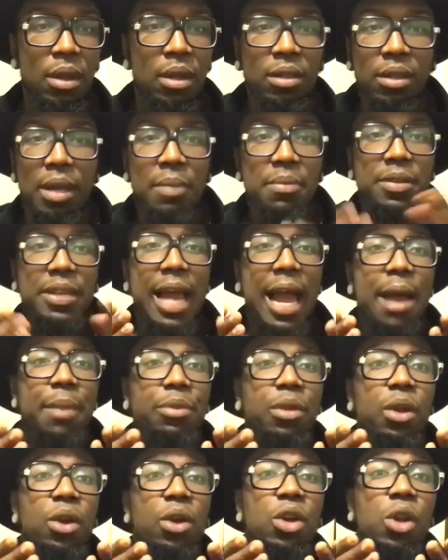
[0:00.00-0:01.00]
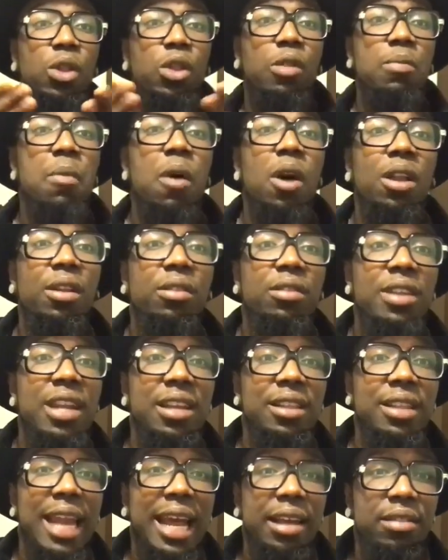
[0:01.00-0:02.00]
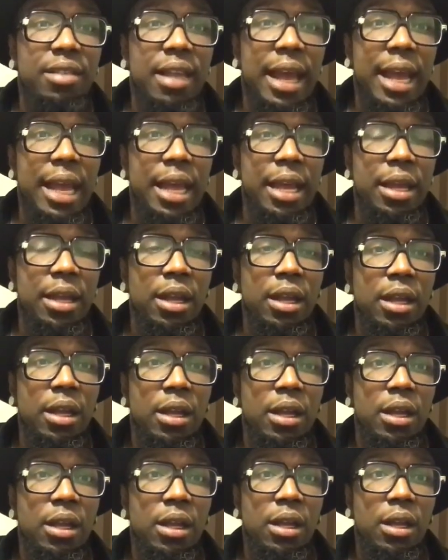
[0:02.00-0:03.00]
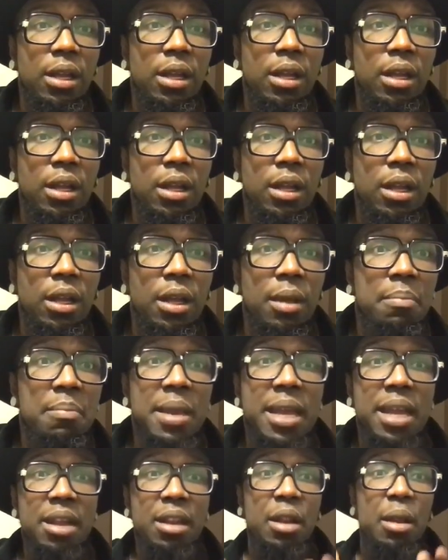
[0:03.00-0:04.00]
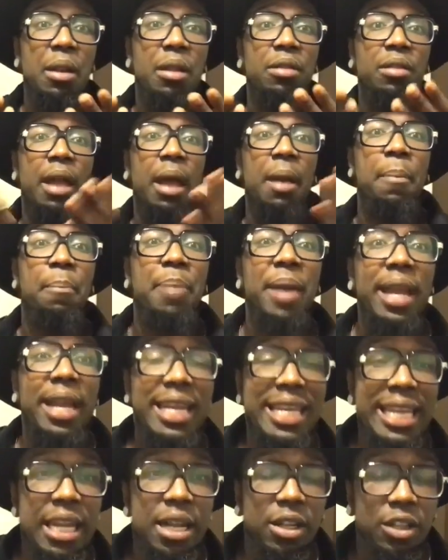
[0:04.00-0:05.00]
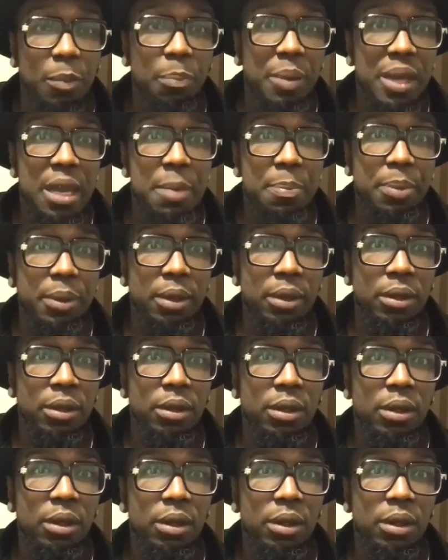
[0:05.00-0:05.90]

Sometimes the smallest things that I say mean a big deal to people.